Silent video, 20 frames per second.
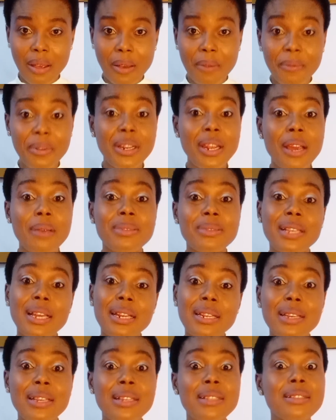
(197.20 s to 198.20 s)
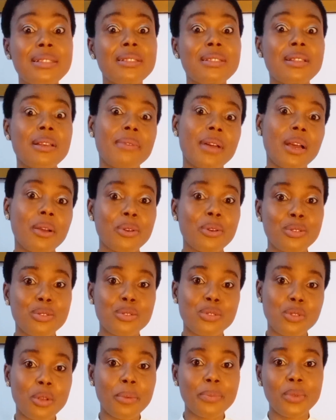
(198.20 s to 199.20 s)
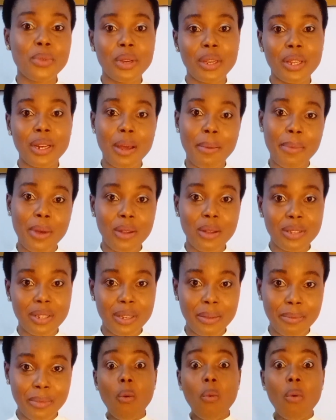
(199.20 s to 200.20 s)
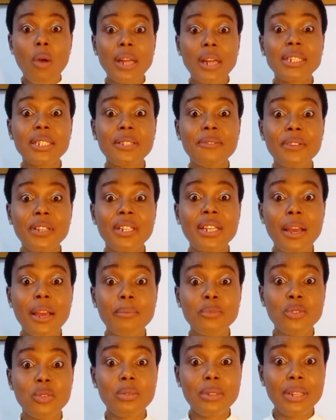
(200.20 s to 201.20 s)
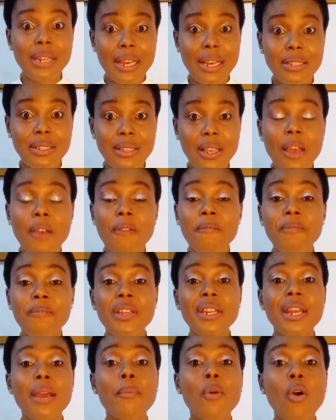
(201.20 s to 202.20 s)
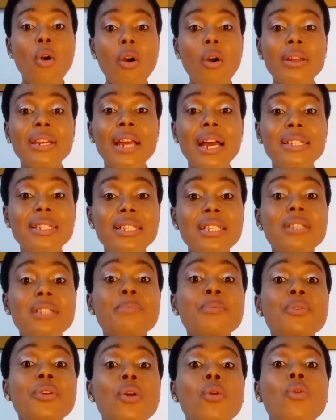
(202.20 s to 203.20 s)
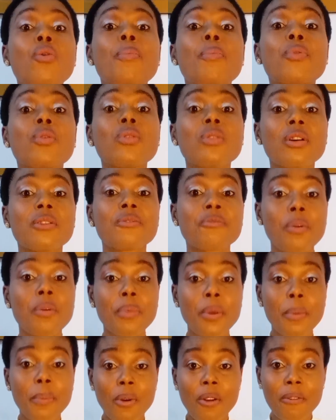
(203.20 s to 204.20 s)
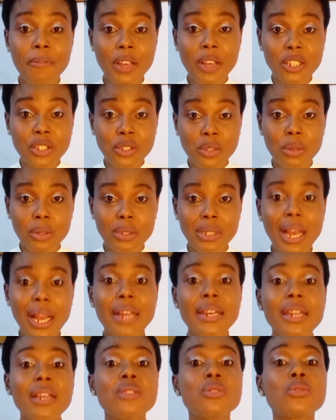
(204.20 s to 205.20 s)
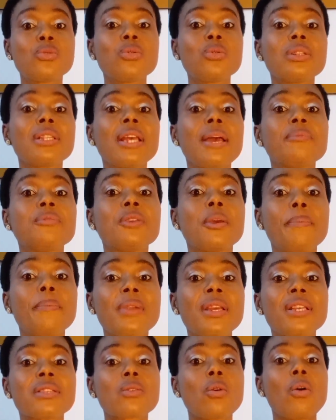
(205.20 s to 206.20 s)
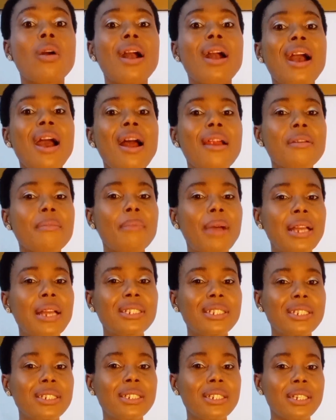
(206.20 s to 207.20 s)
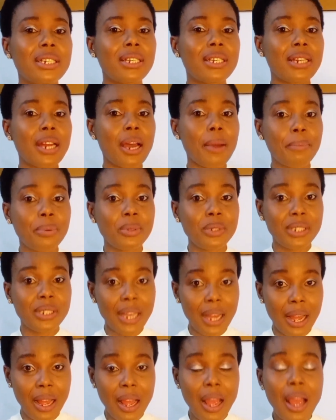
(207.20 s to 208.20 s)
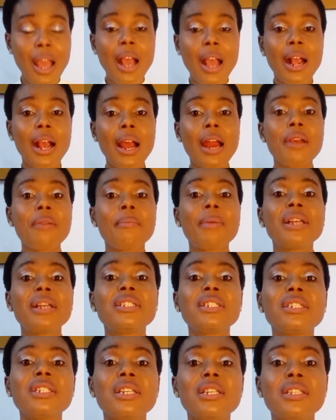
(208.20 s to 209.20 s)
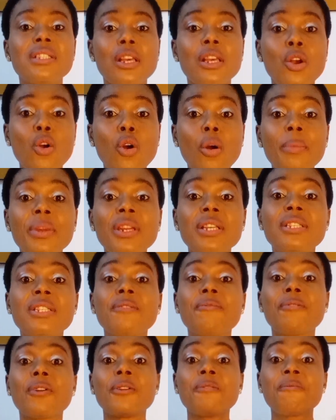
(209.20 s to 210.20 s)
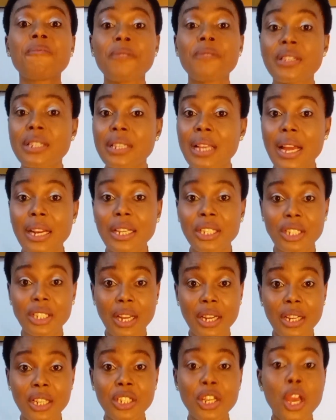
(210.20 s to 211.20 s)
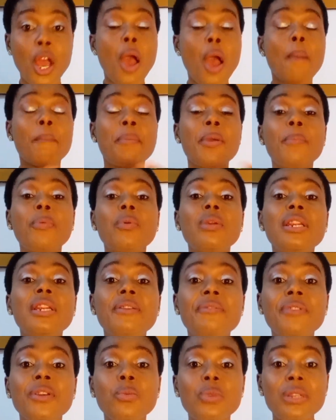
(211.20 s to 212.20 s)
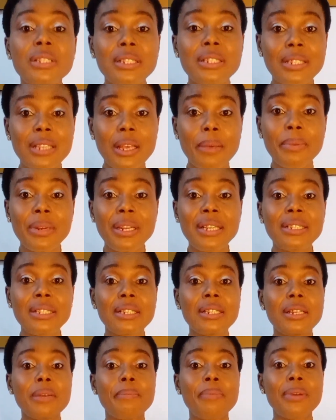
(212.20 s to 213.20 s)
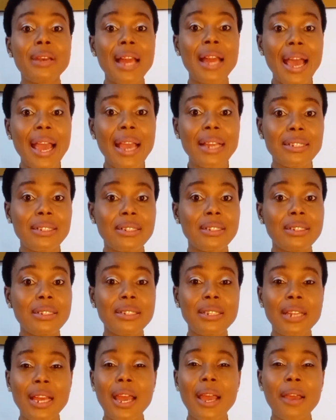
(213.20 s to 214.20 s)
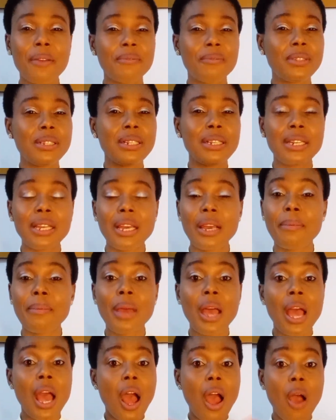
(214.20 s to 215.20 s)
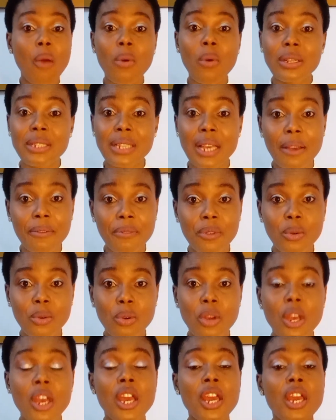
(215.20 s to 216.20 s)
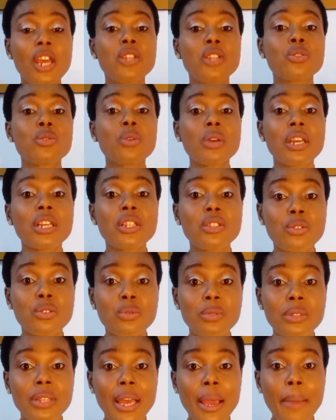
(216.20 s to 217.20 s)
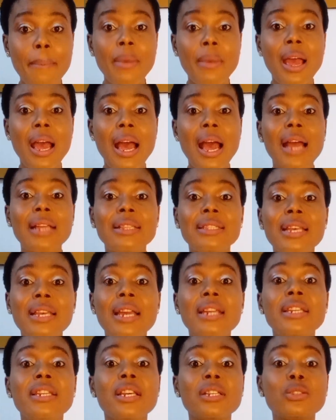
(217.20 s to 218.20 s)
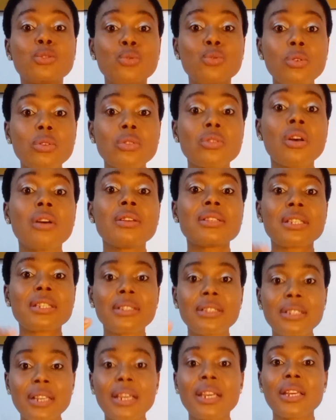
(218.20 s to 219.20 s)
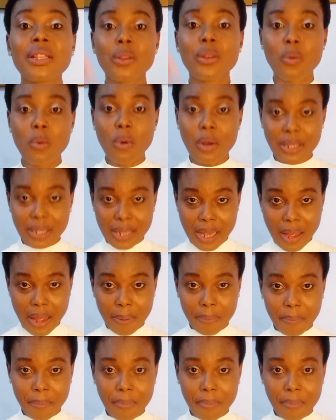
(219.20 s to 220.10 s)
VDM said he's never going to stop talking about him. What did VDM do next? VDM ordered this miracle product from the prophet's church and then took them to a place called Karimajiji in Abuja. Karimajiji is a community for the physically challenged, people living with disability, the blind, the deaf, the lame, and what have you. He took it to them and then they took turns in taking the water,